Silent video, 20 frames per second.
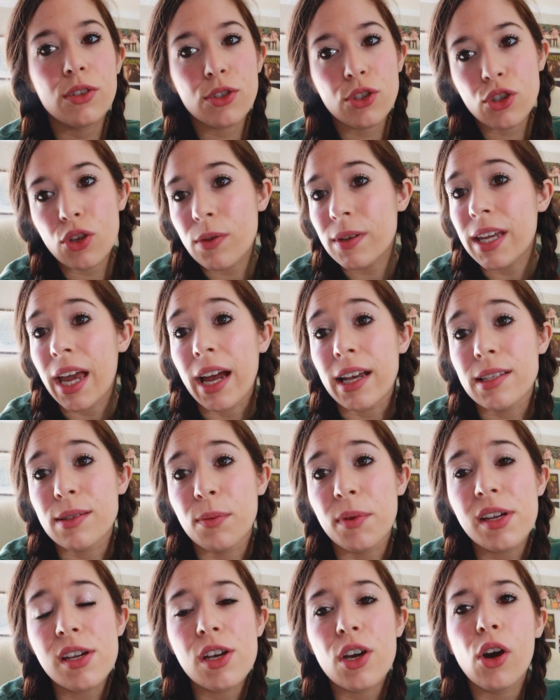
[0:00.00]
So yes,
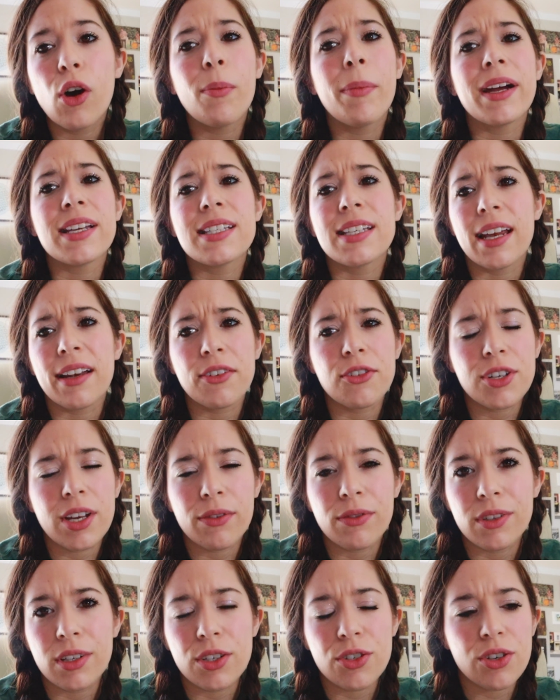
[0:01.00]
we can go by standard
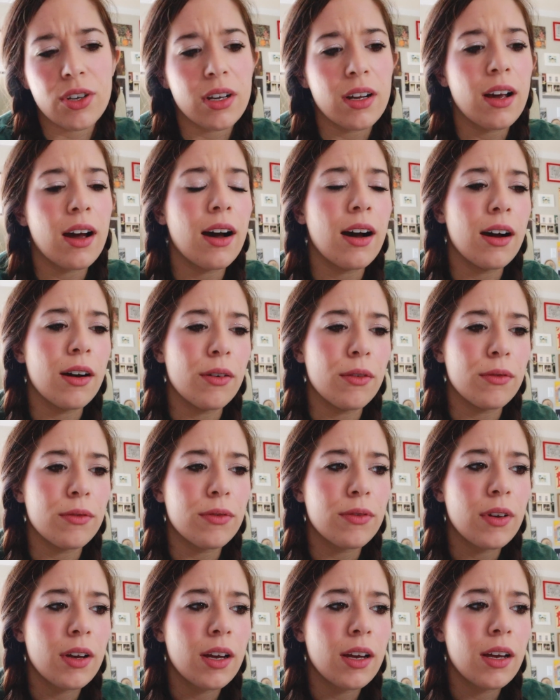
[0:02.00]
definition
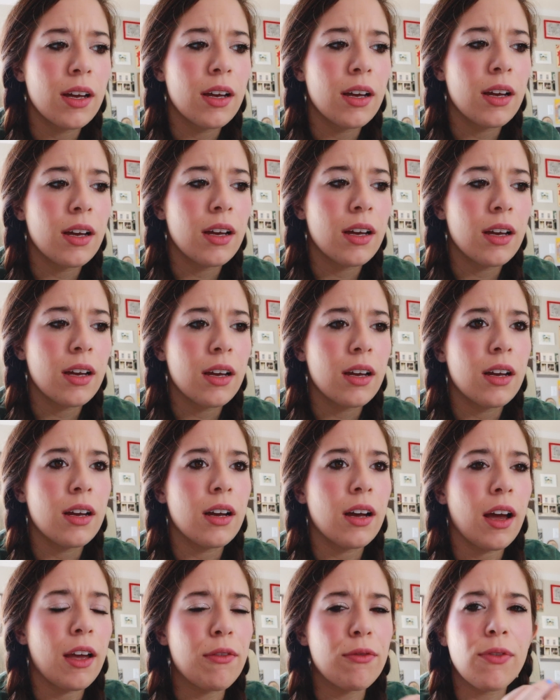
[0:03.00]
of
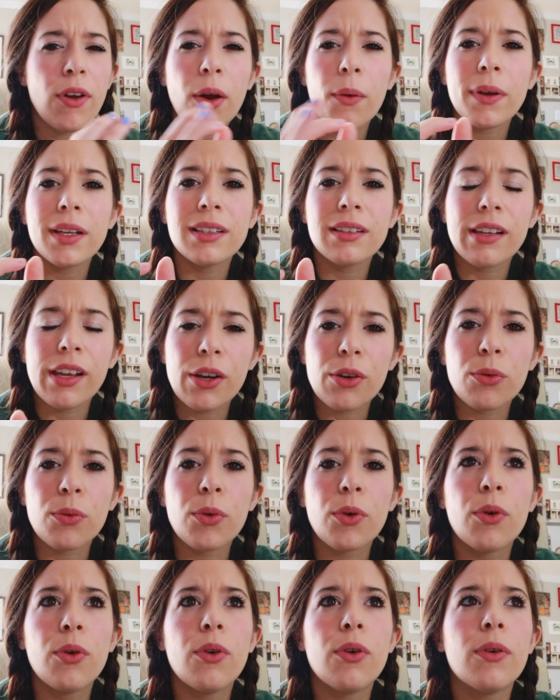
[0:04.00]
a very
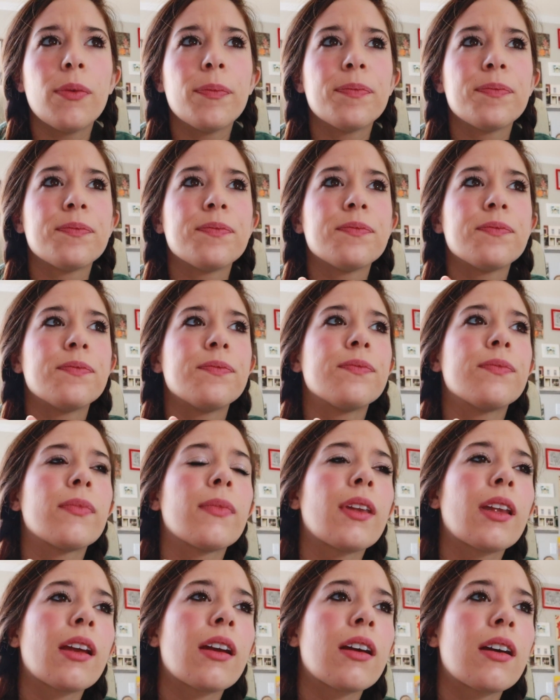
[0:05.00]
literal,
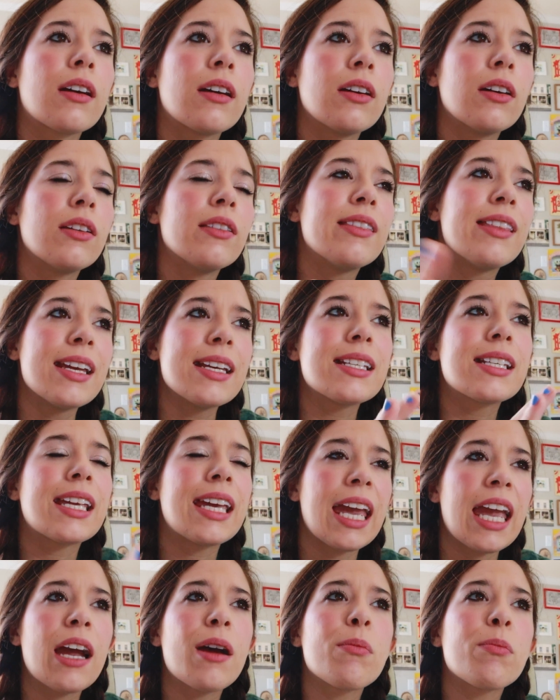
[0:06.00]
this
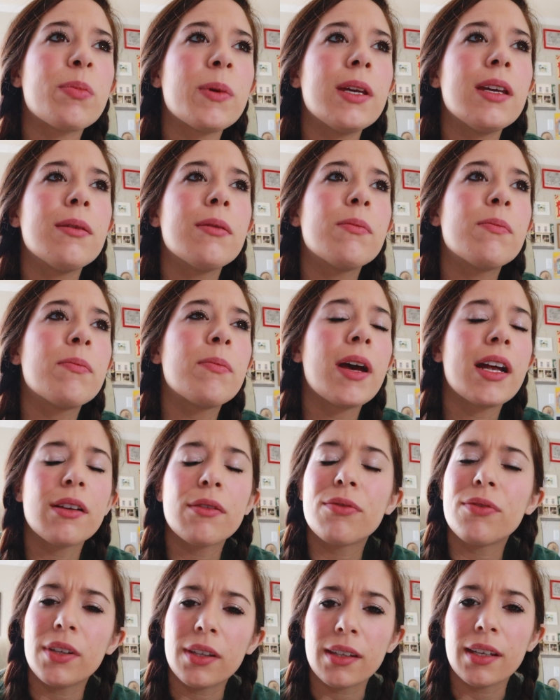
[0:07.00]
can't be
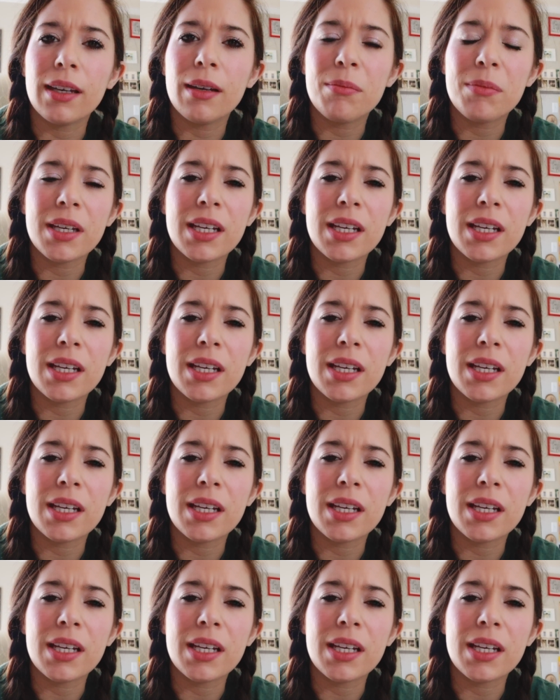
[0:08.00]
pedophilia